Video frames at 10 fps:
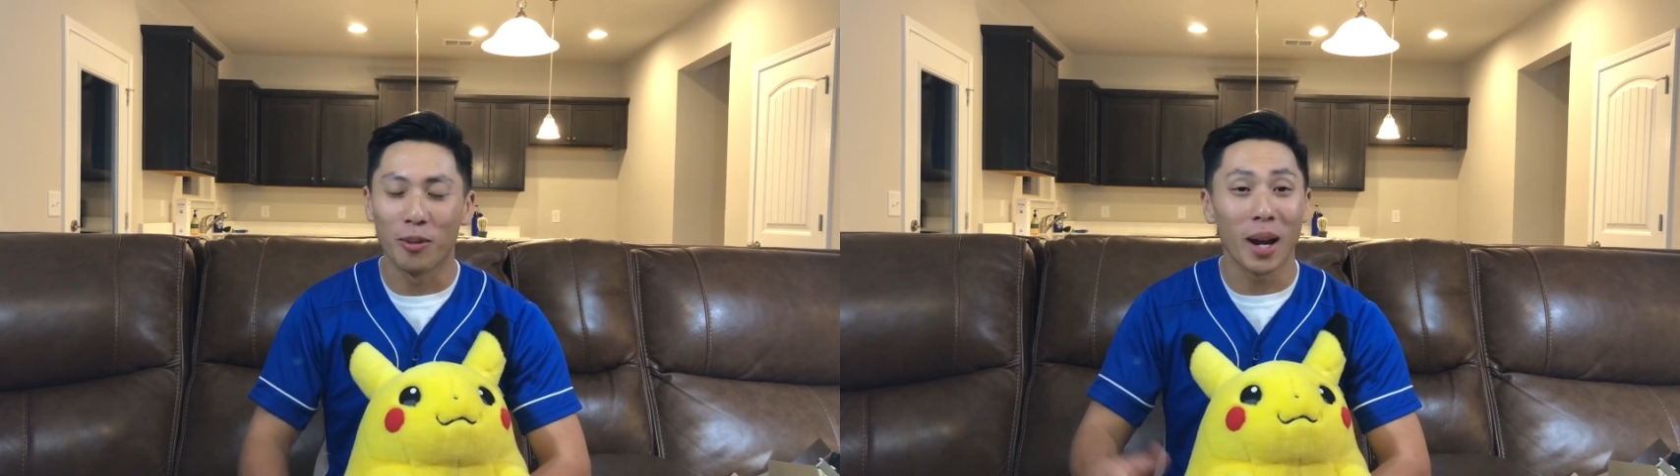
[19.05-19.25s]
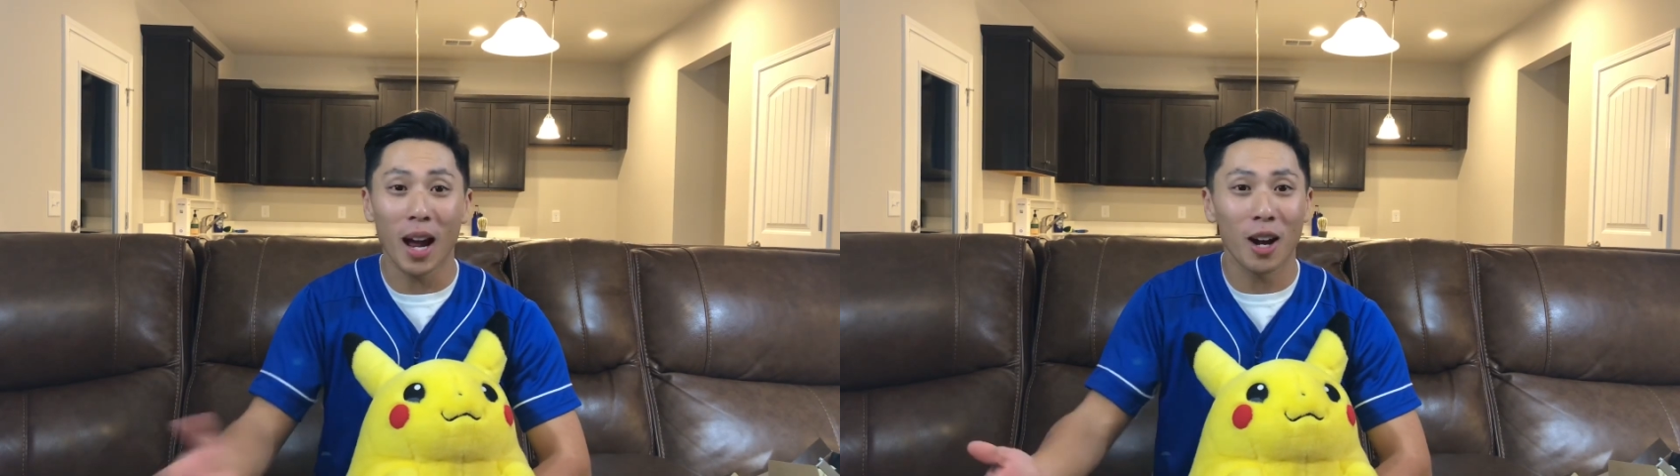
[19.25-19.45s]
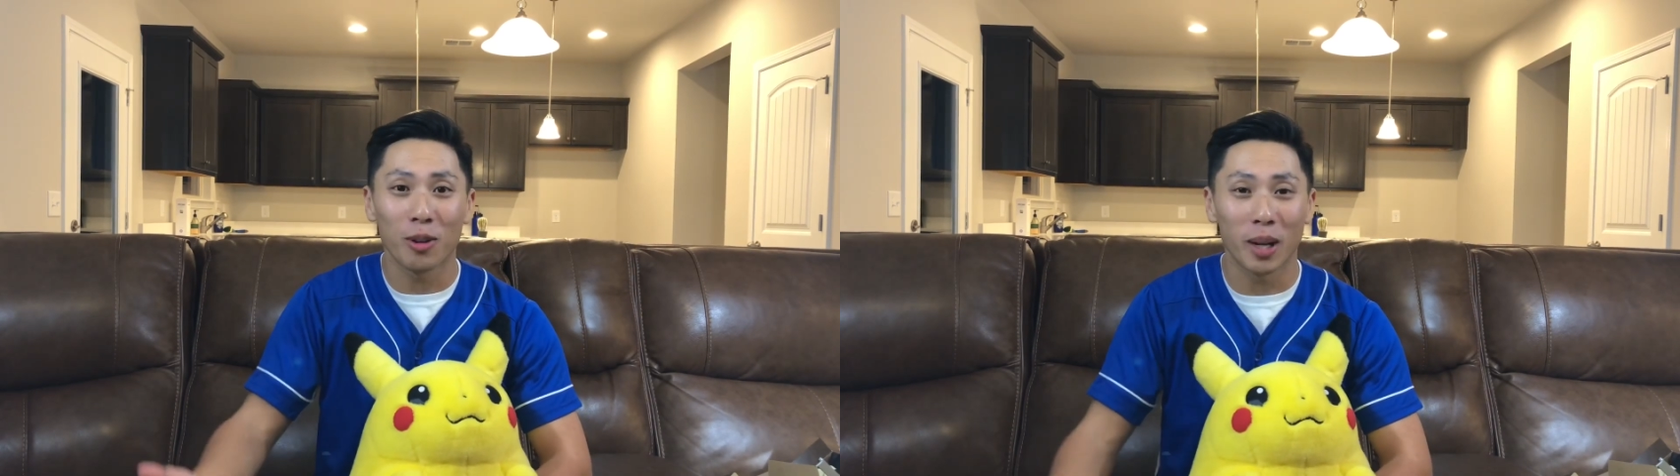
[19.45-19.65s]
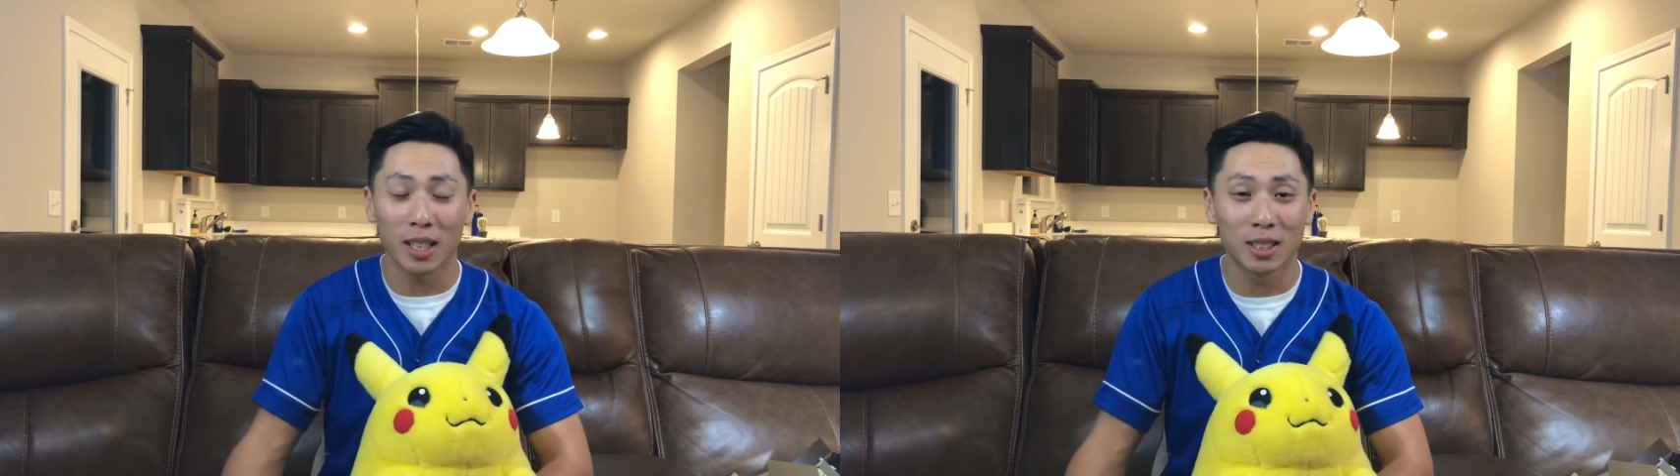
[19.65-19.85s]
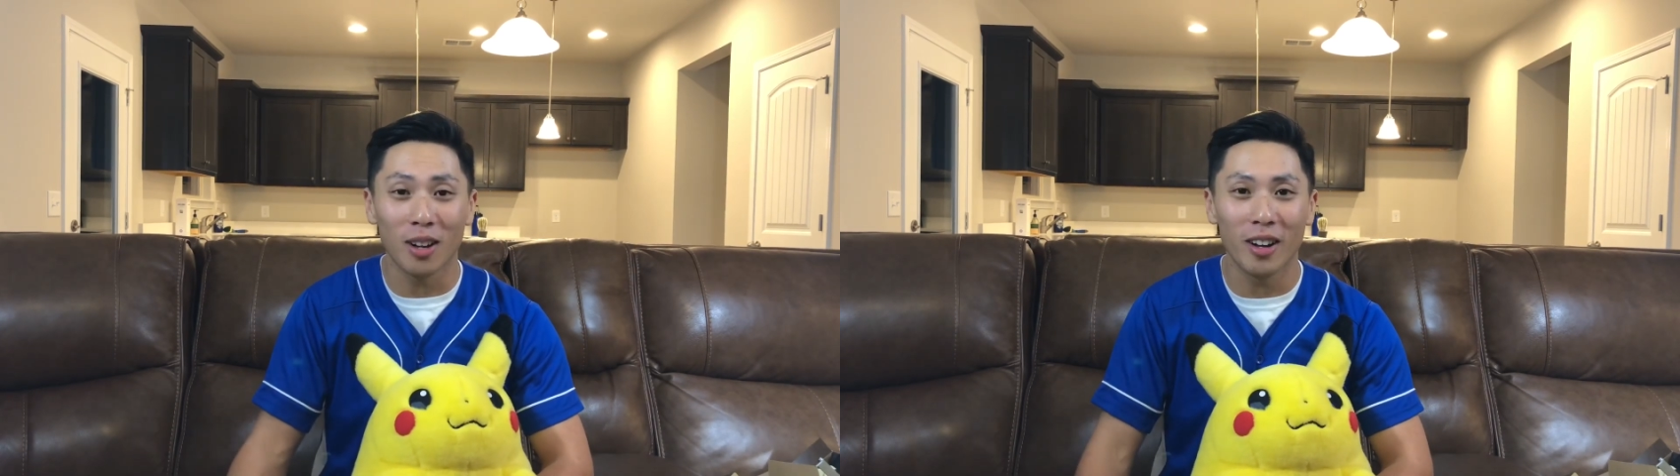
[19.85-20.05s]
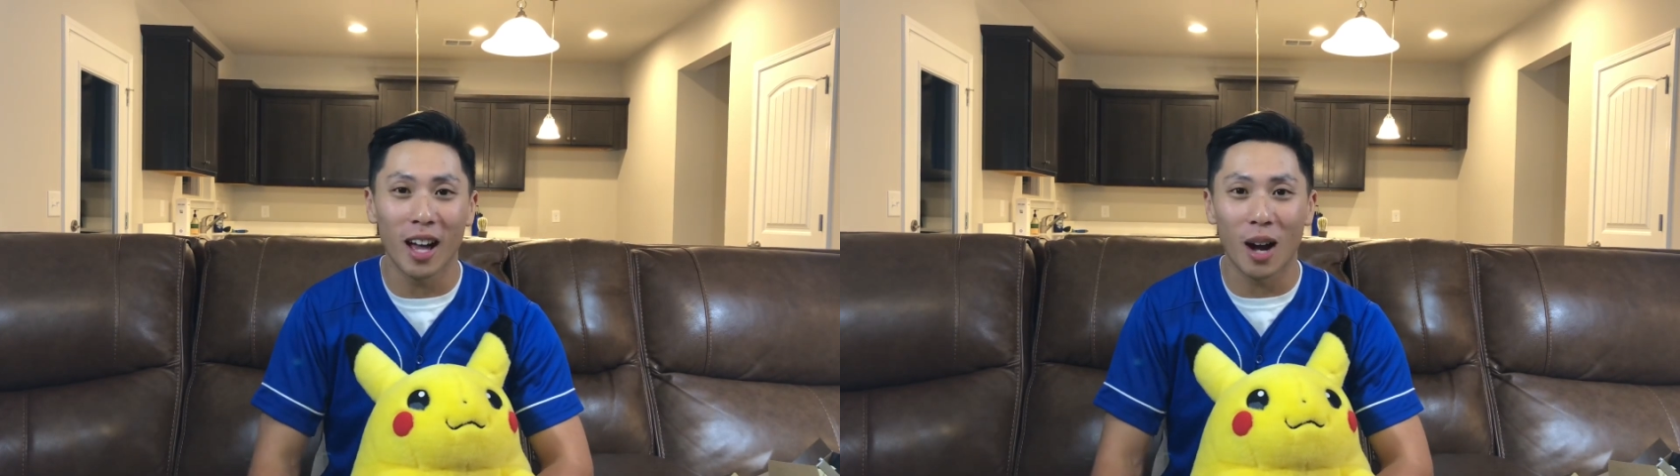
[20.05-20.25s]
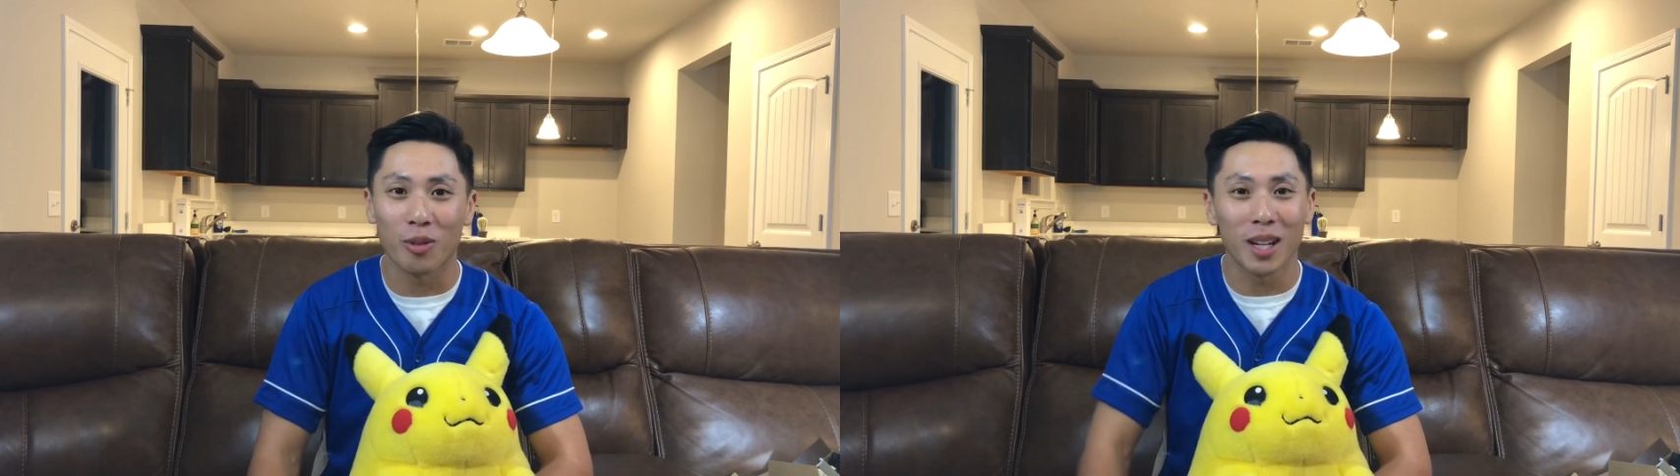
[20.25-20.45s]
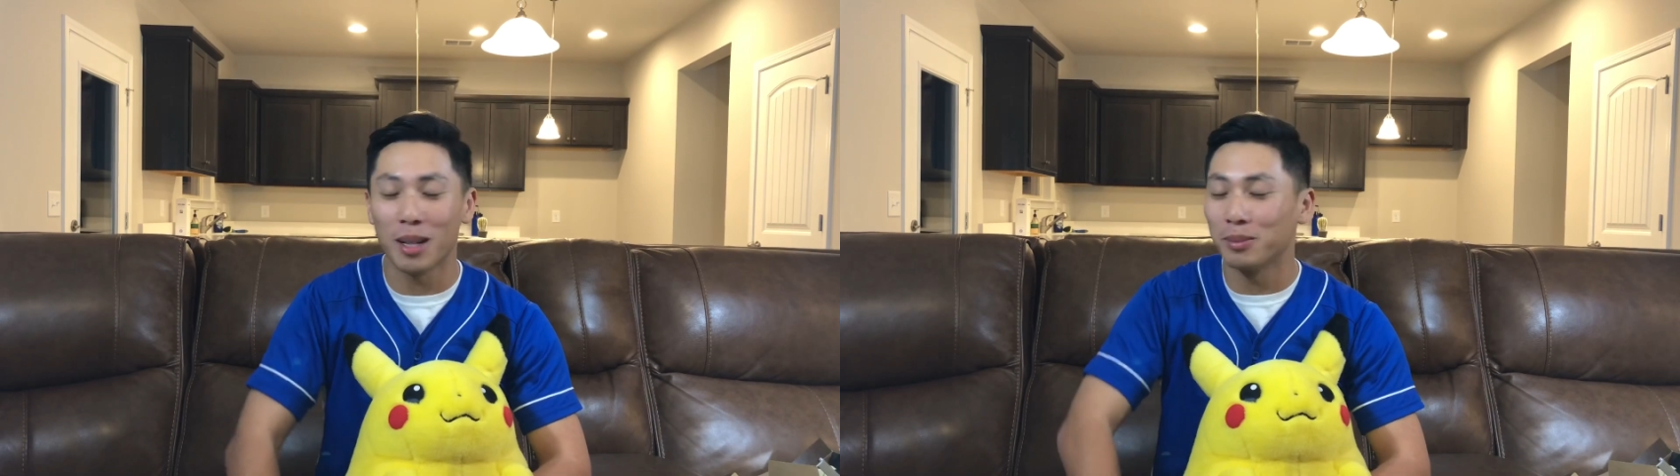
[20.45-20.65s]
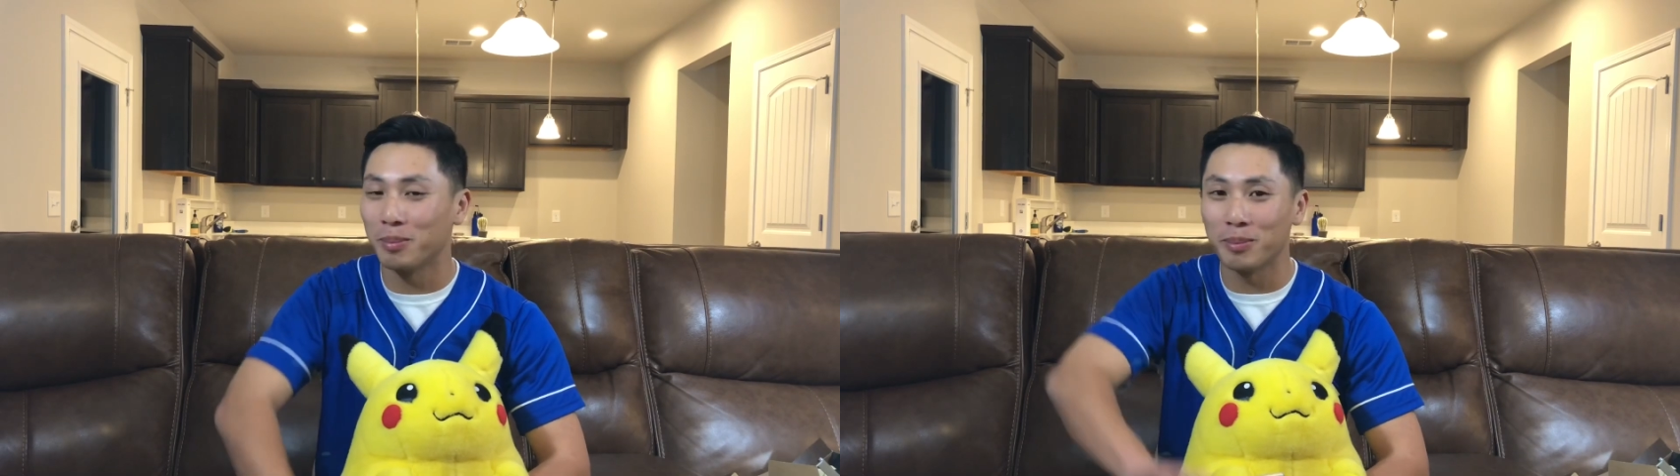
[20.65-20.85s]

when I heard, when I saw it, I ran up